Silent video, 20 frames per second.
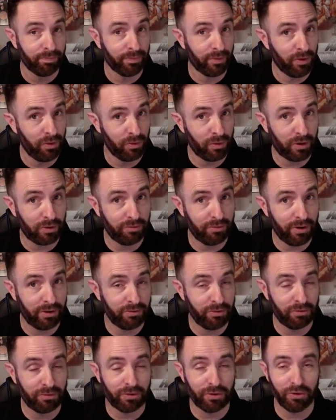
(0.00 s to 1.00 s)
you are
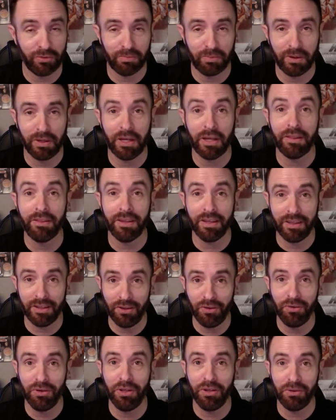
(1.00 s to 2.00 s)
501st, buddy. I think
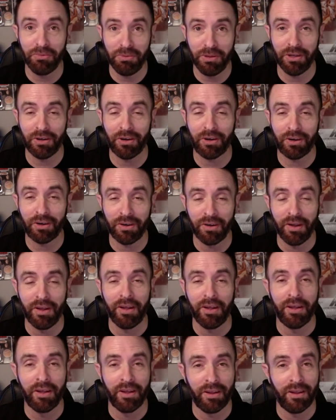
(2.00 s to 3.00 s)
you need to be a
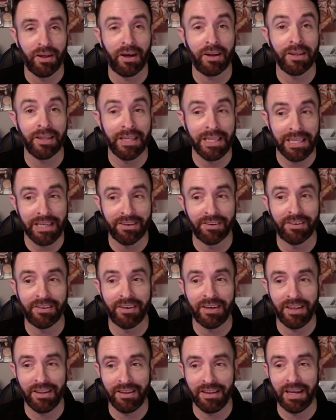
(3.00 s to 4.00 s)
leader
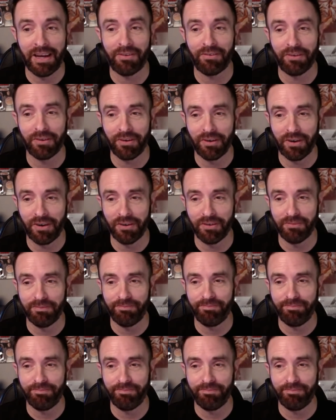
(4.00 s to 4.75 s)
in that regard.